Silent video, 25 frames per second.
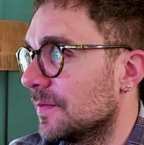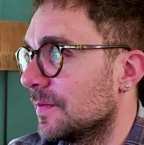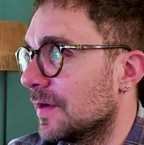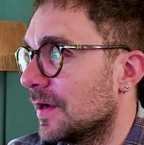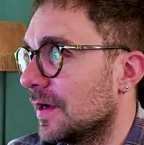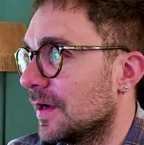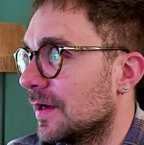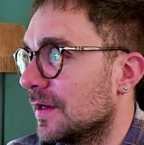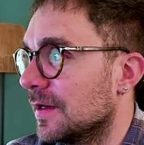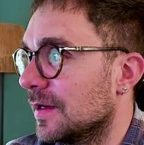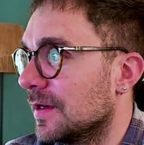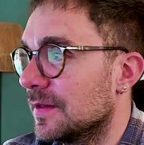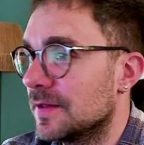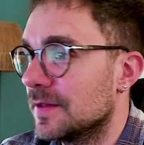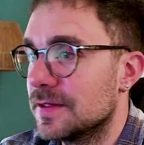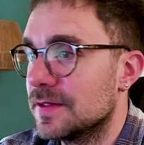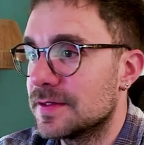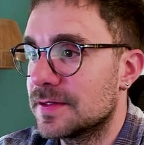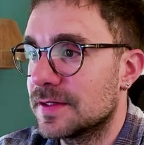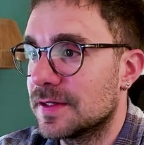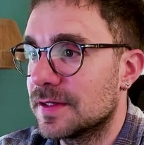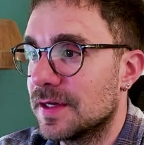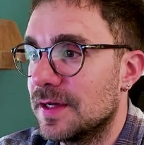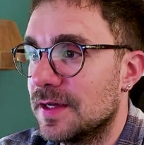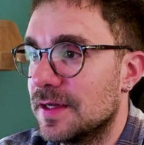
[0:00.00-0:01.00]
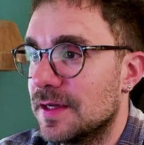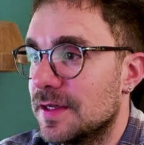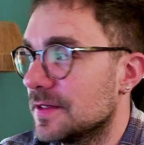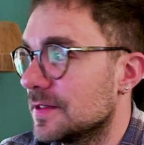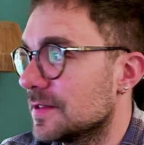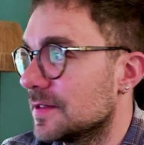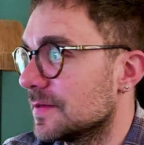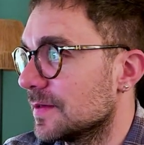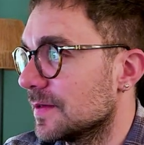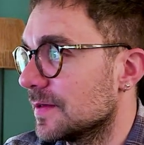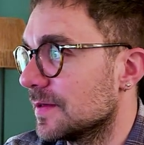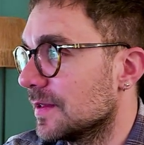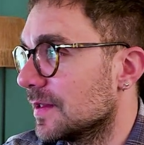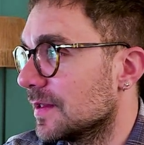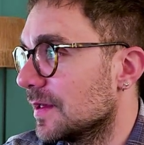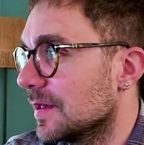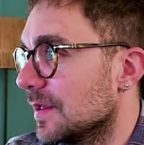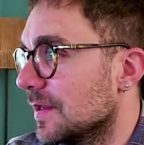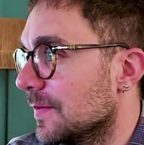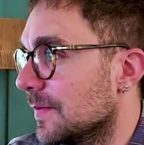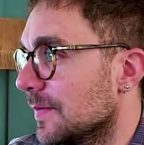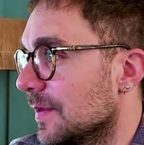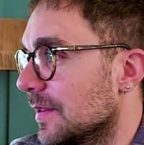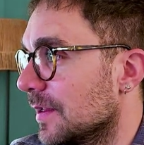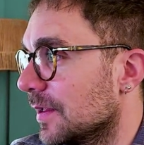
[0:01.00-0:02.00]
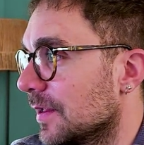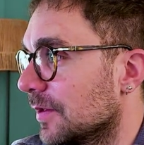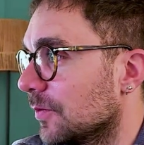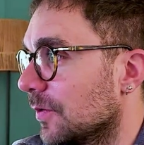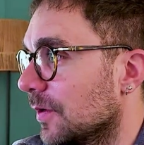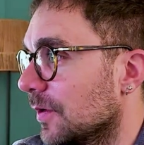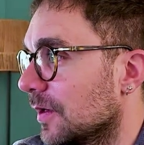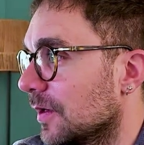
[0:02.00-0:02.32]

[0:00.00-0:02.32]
And in this case, the email that we are